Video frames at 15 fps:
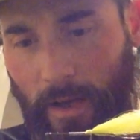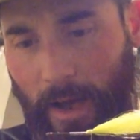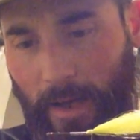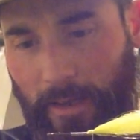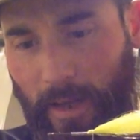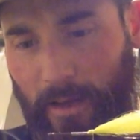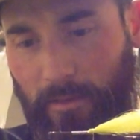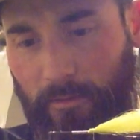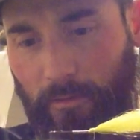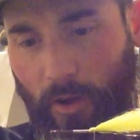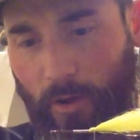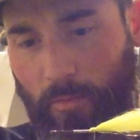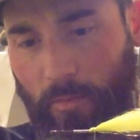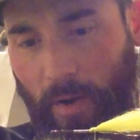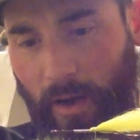Again,
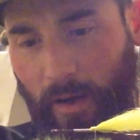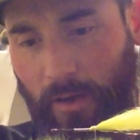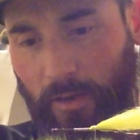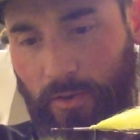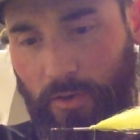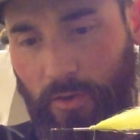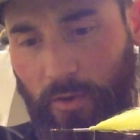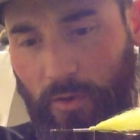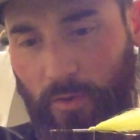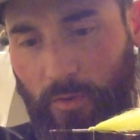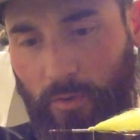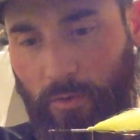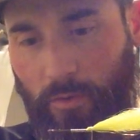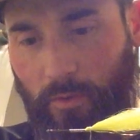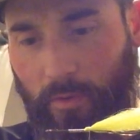going back
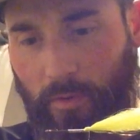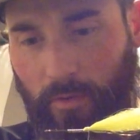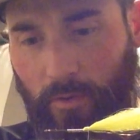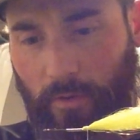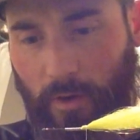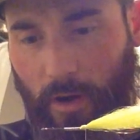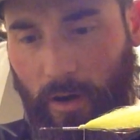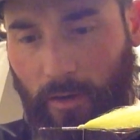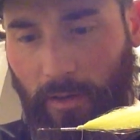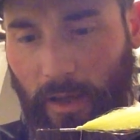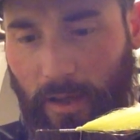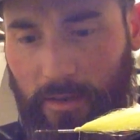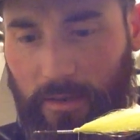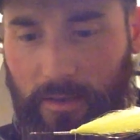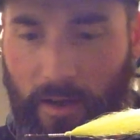to our
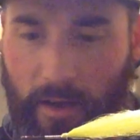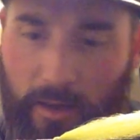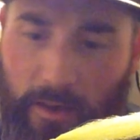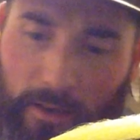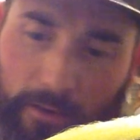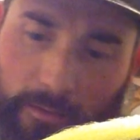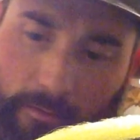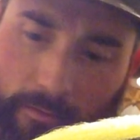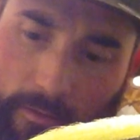last tie-in,